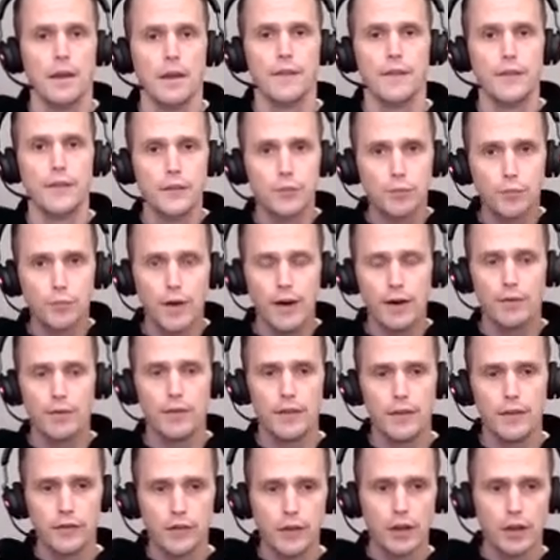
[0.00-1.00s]
And there's
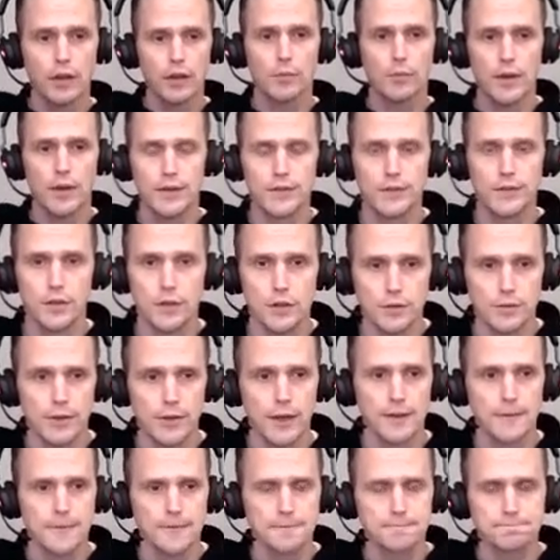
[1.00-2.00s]
a lot of ways to do
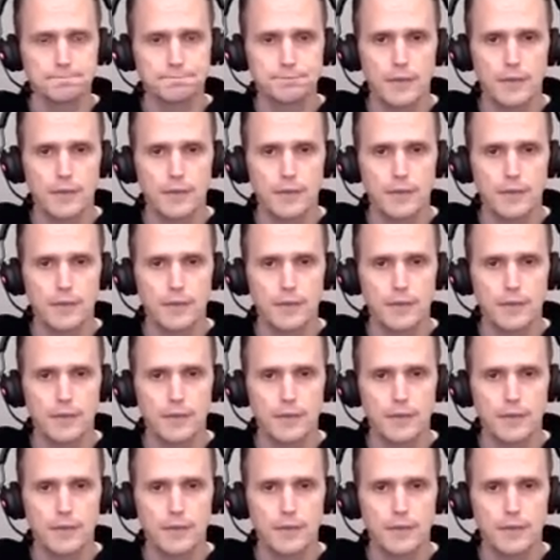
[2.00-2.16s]
that.